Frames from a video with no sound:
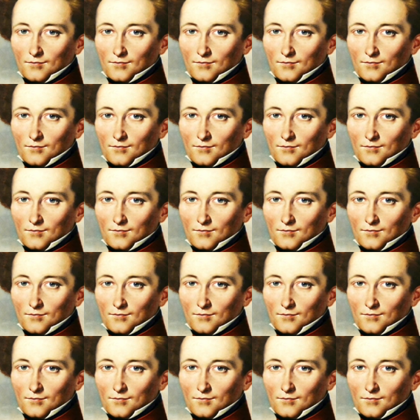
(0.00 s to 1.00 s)

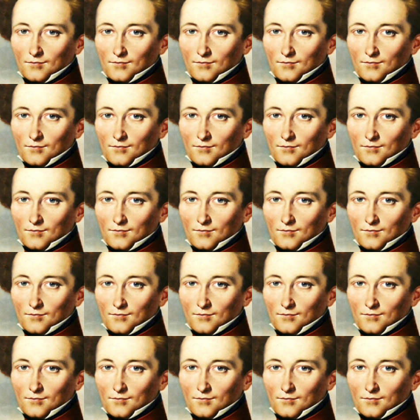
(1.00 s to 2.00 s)

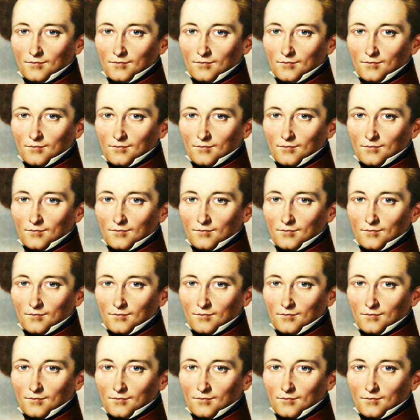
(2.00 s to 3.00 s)

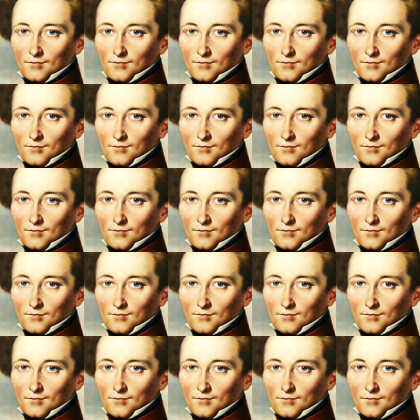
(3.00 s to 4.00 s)

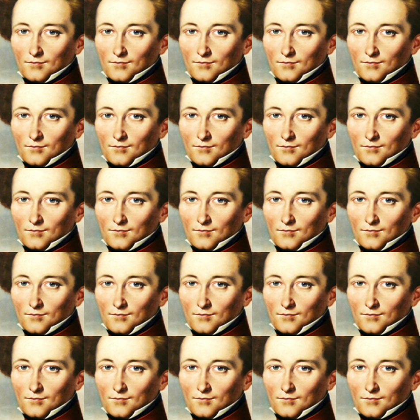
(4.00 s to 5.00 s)

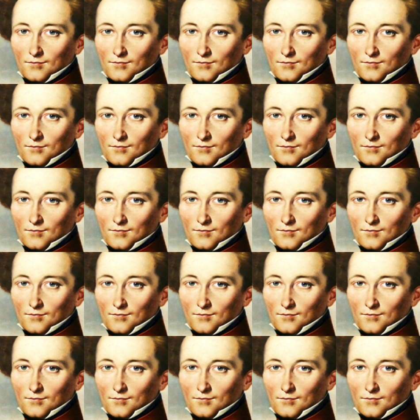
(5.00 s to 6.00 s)

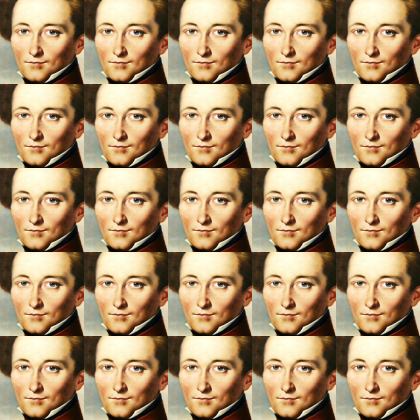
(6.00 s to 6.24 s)
This is a still picture; no speech is visible.